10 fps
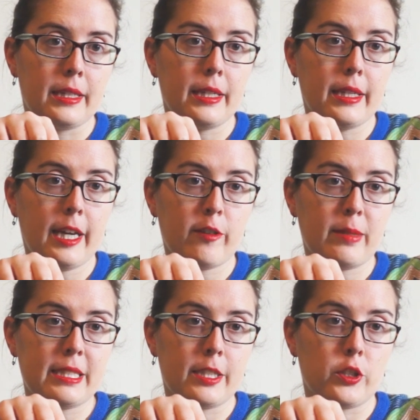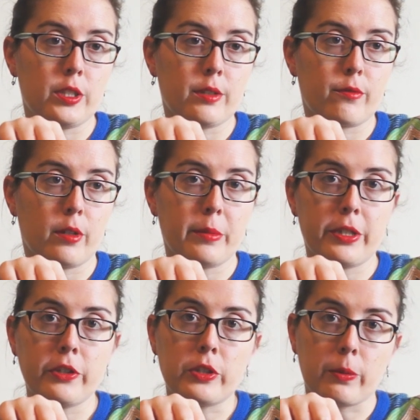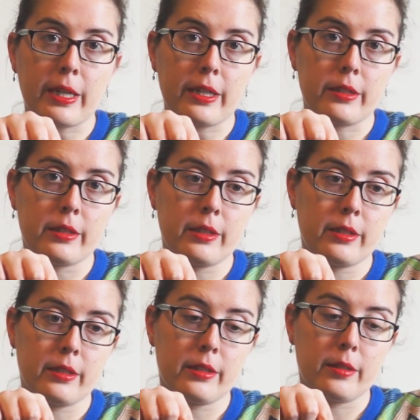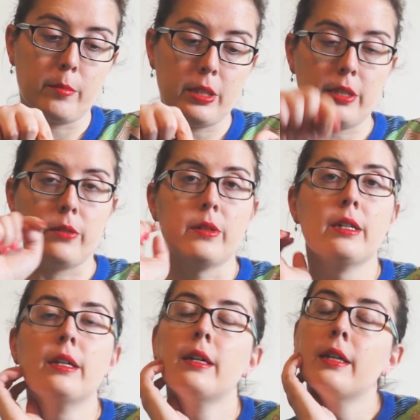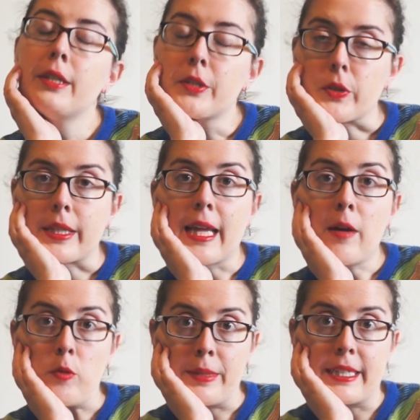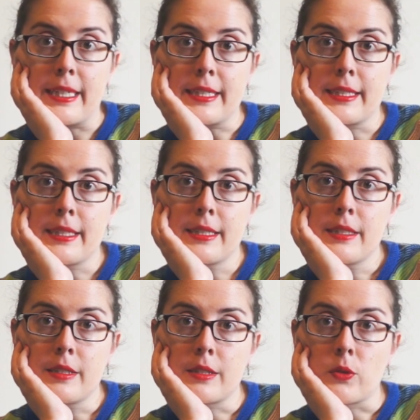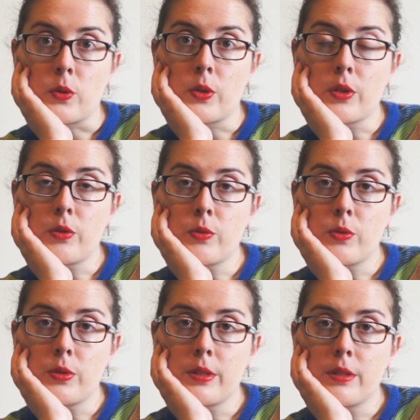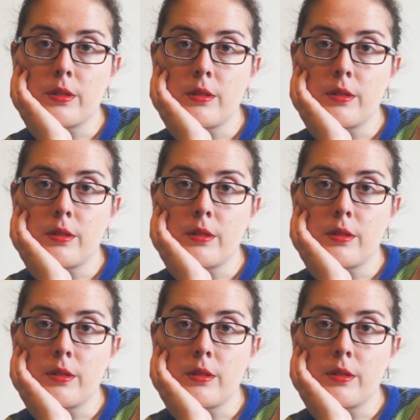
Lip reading: and then half my stitches from the new square below. So that will be nice. So